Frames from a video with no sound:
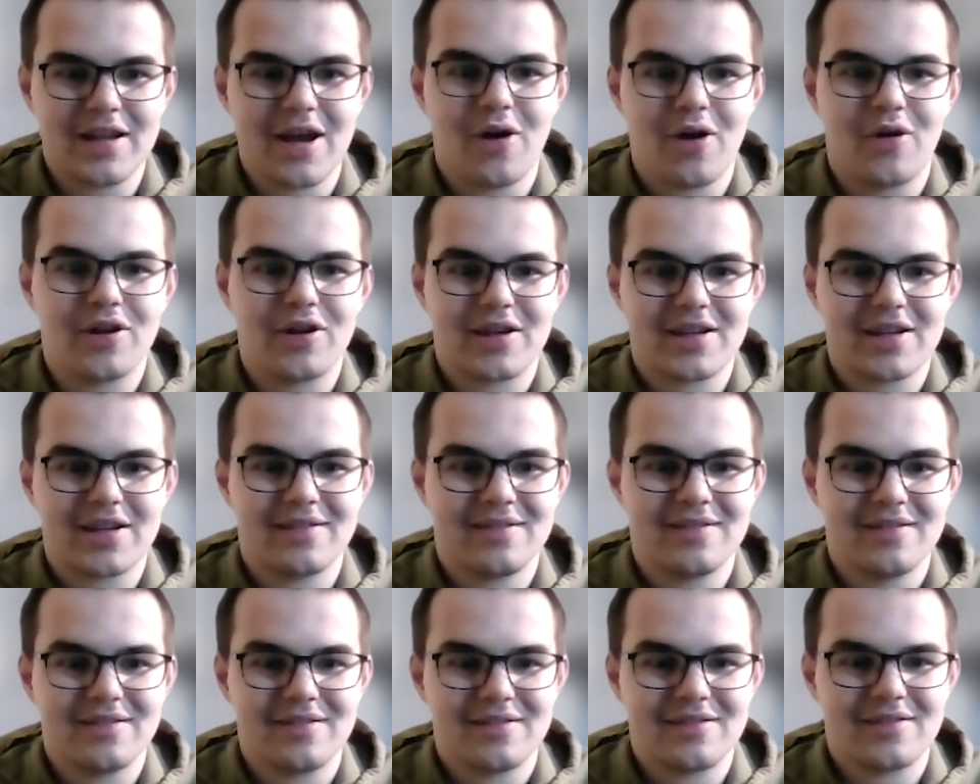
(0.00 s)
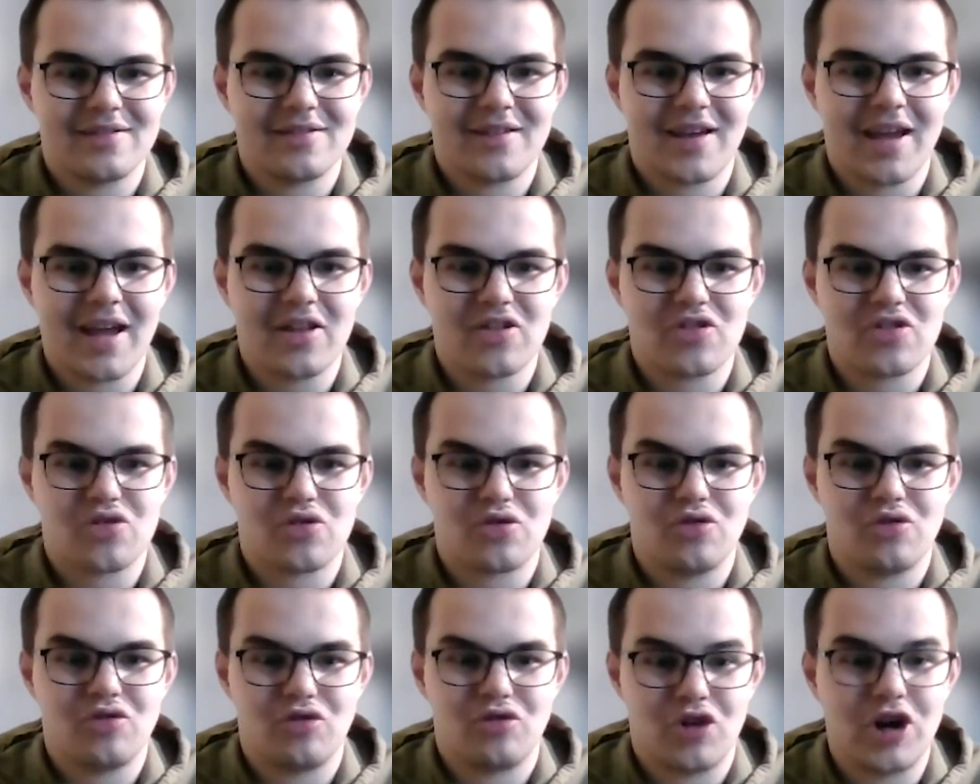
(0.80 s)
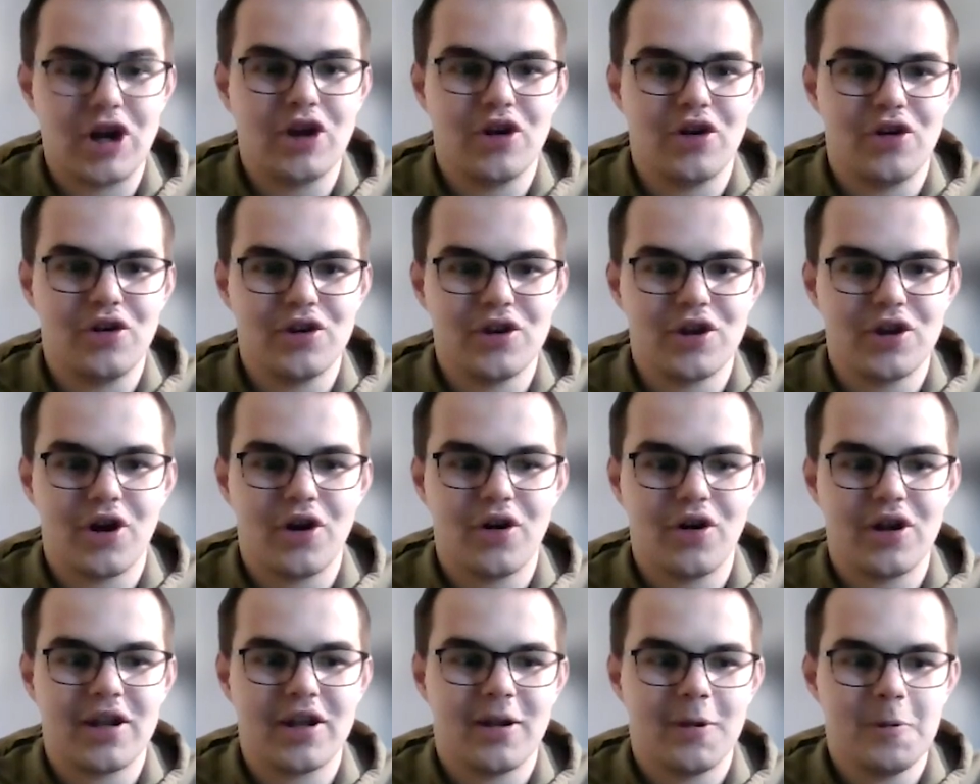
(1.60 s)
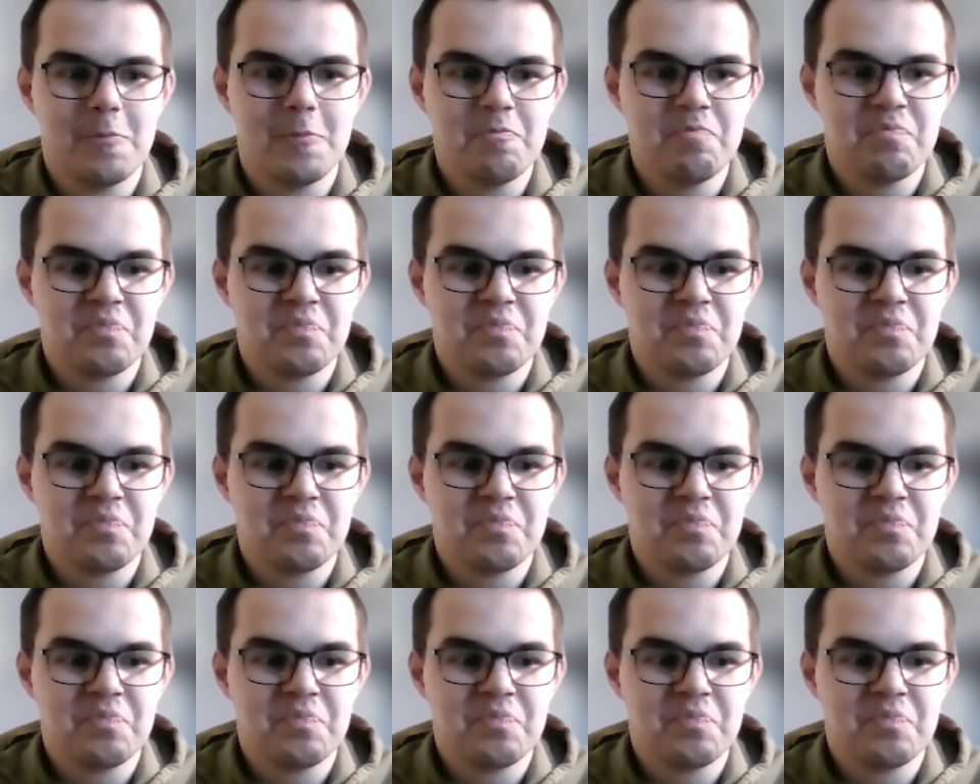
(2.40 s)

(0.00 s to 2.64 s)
Now it can get real, you know? And